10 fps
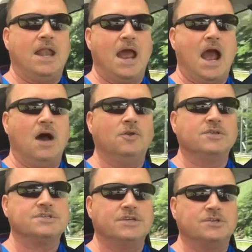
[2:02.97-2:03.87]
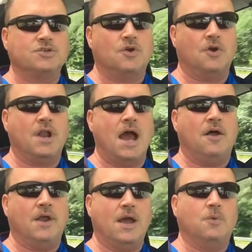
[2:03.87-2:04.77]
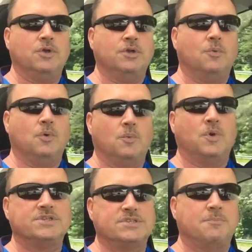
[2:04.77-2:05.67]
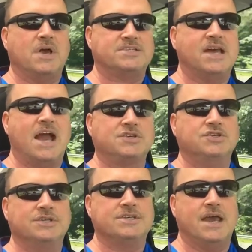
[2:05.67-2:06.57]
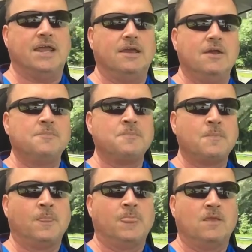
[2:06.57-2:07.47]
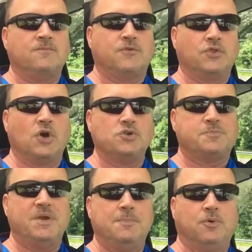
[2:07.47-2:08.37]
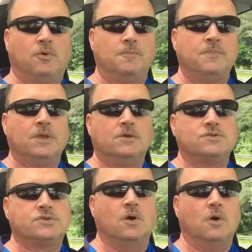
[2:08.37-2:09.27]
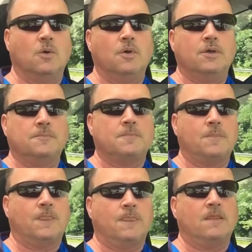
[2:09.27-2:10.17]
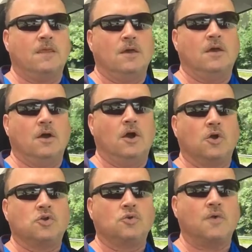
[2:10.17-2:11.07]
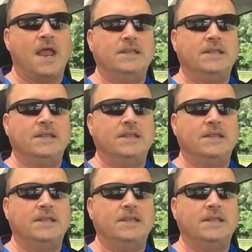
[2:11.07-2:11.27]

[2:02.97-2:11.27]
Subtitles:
how does it turn out? How, what's the best action to take for those people? So, a great